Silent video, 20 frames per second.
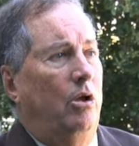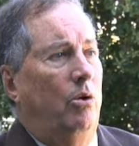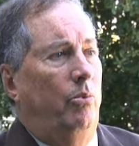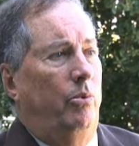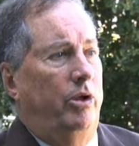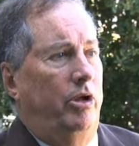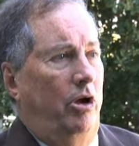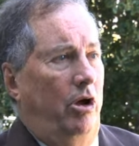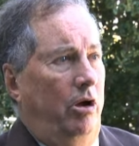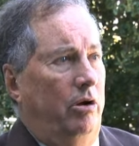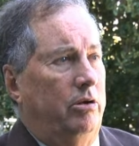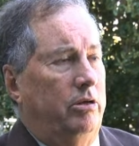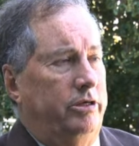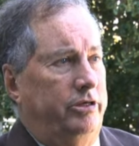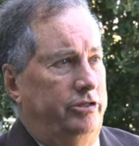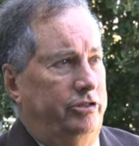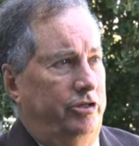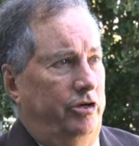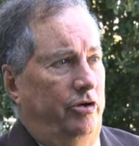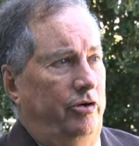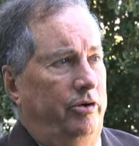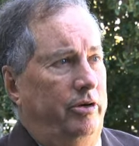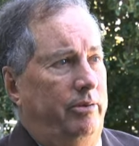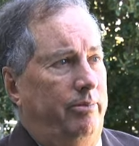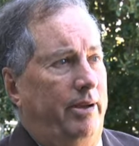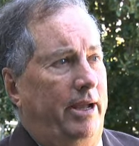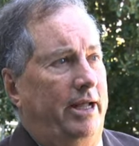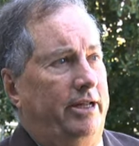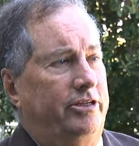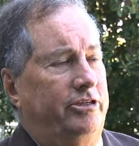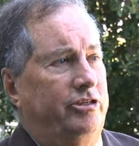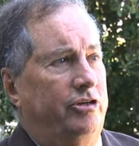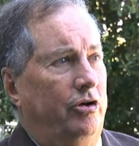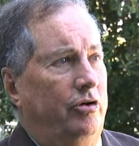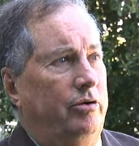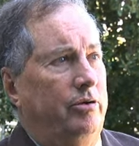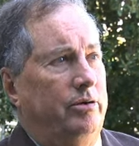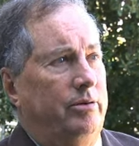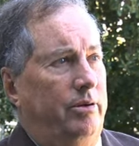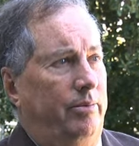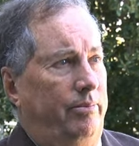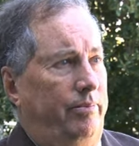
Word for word: We are concerned about certain